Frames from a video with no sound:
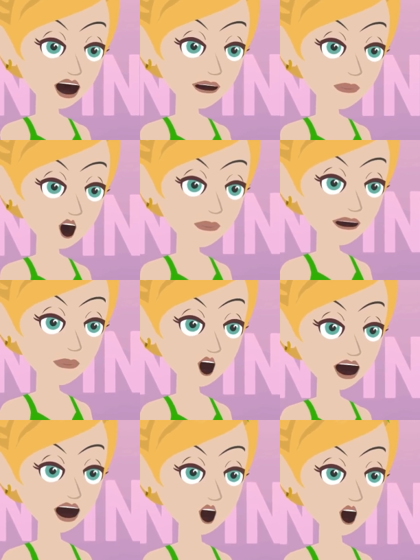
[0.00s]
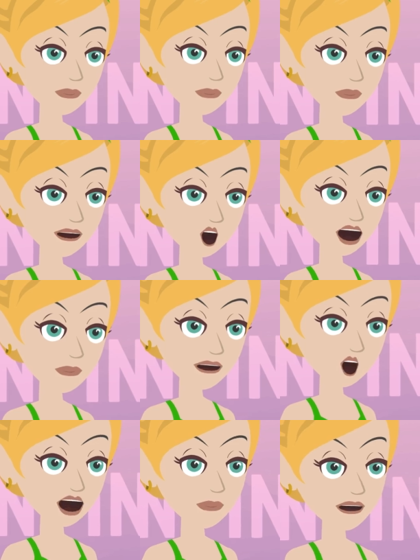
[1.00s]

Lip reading: where your new employee is living.